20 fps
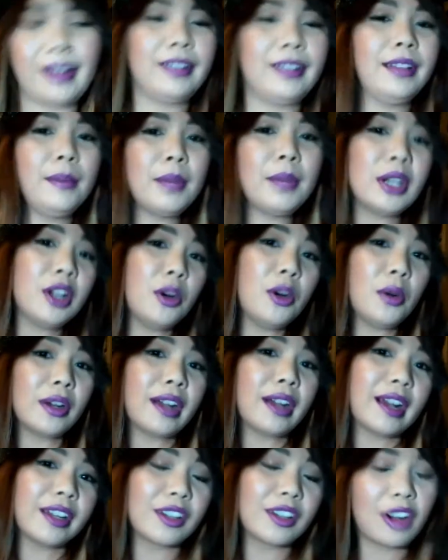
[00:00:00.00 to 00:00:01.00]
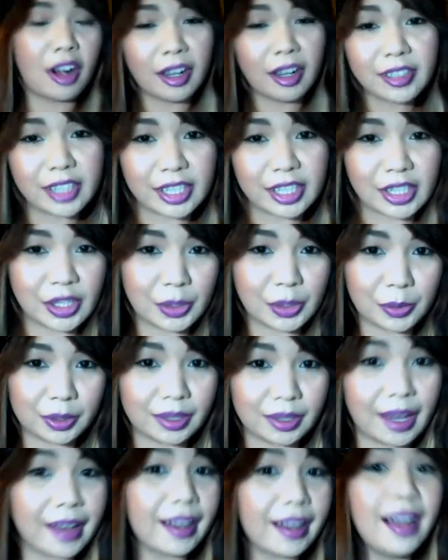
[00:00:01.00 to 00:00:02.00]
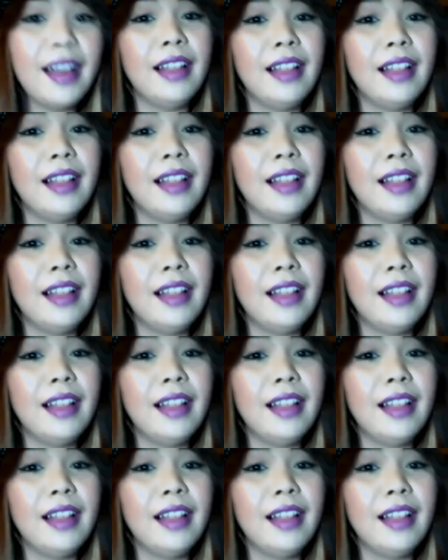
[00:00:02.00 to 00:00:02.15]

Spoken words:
Let me know what kind of contests you would like.